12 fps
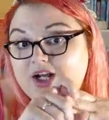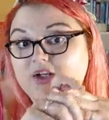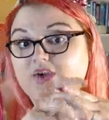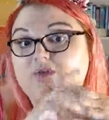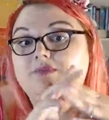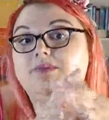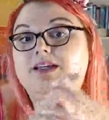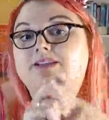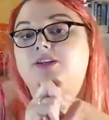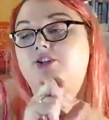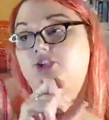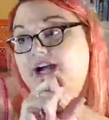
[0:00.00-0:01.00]
You miss
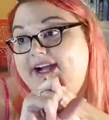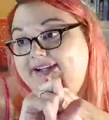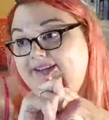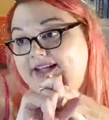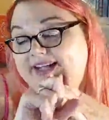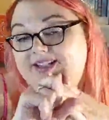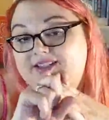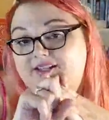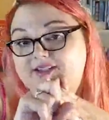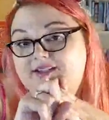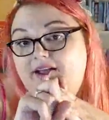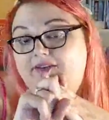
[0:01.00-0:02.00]
your childlike
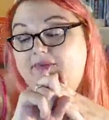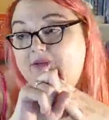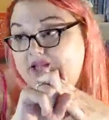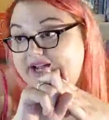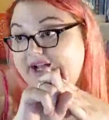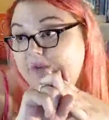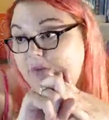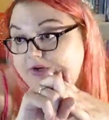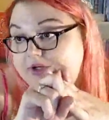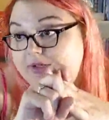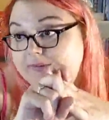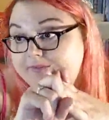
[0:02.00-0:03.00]
sense of play and
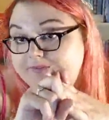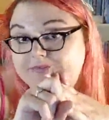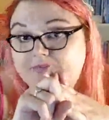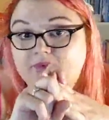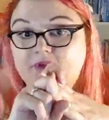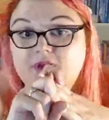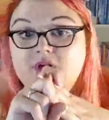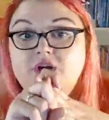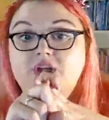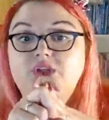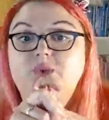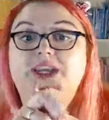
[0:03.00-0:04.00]
wonder.
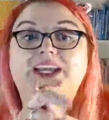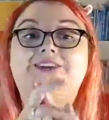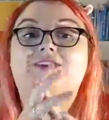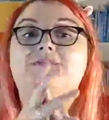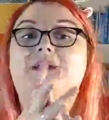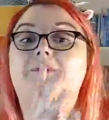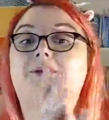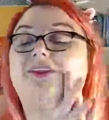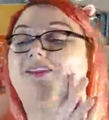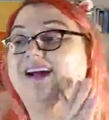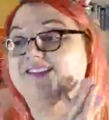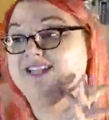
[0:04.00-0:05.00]
You can't remember the
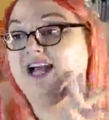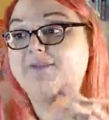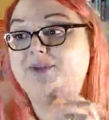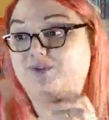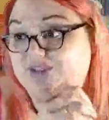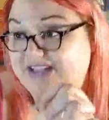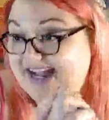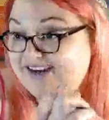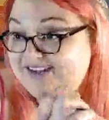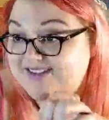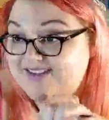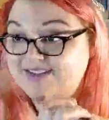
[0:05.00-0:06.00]
last time you
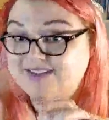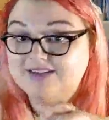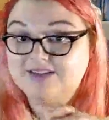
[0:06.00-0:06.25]
relaxed.